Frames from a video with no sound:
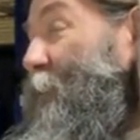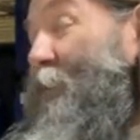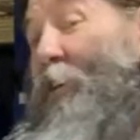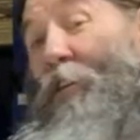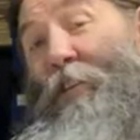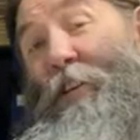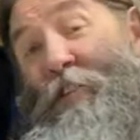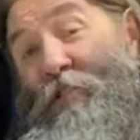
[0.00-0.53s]

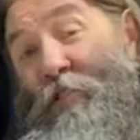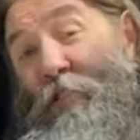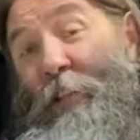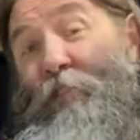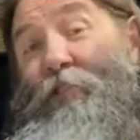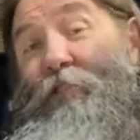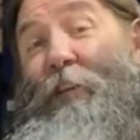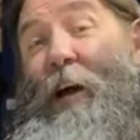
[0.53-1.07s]

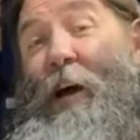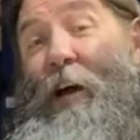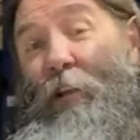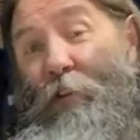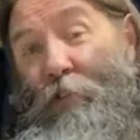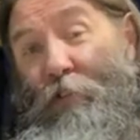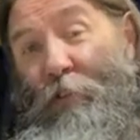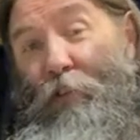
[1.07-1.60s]

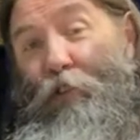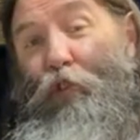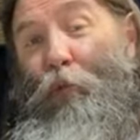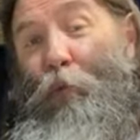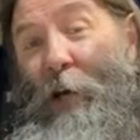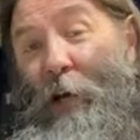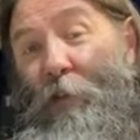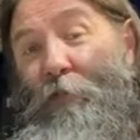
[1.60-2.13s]
$36 in
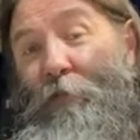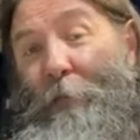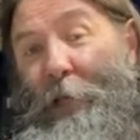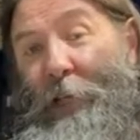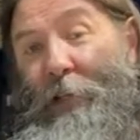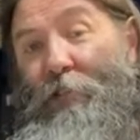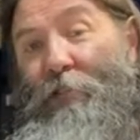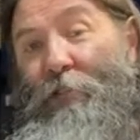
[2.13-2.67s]
12
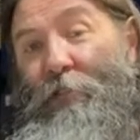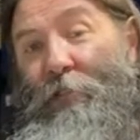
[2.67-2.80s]
minutes.